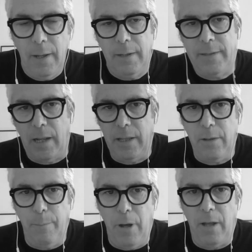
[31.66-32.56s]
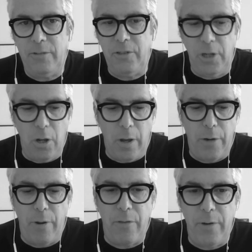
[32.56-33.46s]
telling the boss,
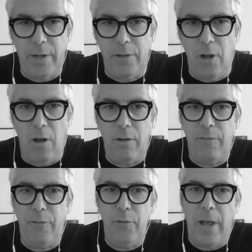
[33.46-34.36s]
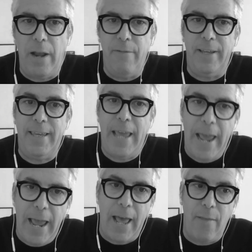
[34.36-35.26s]
I'd rather eat dog food out of a
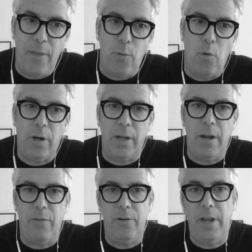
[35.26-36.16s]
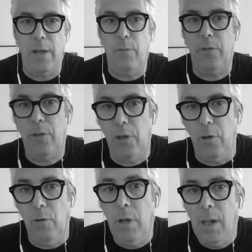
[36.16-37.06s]
can than work another day with
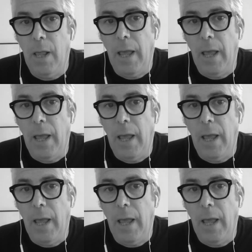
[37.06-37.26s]
you.